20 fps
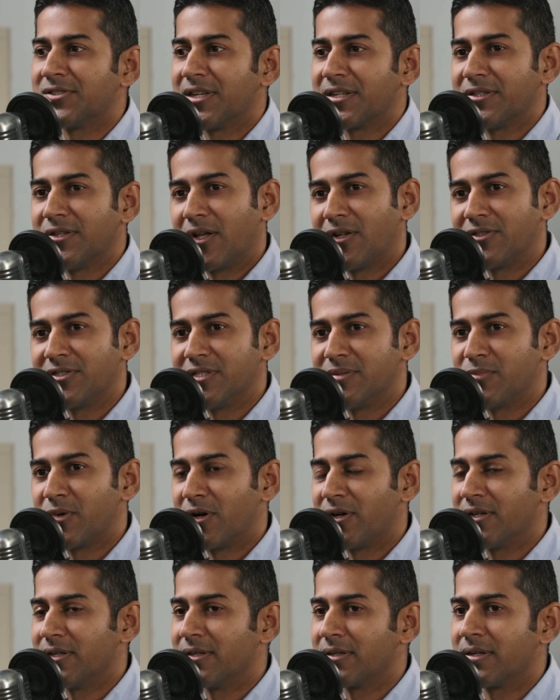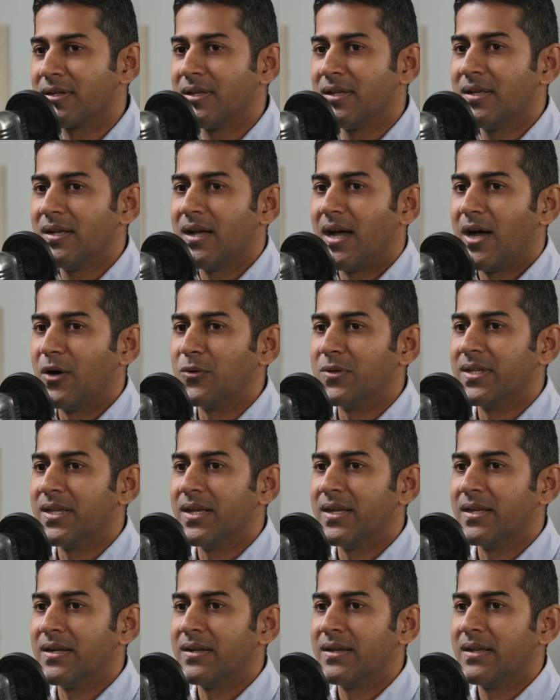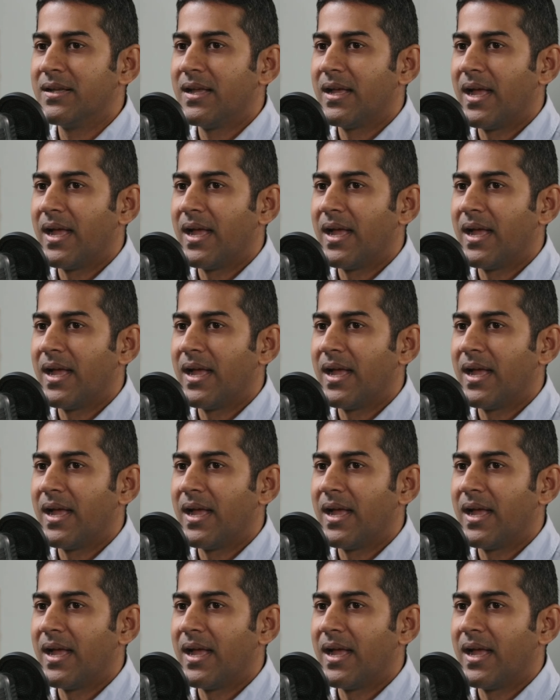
technology product out there.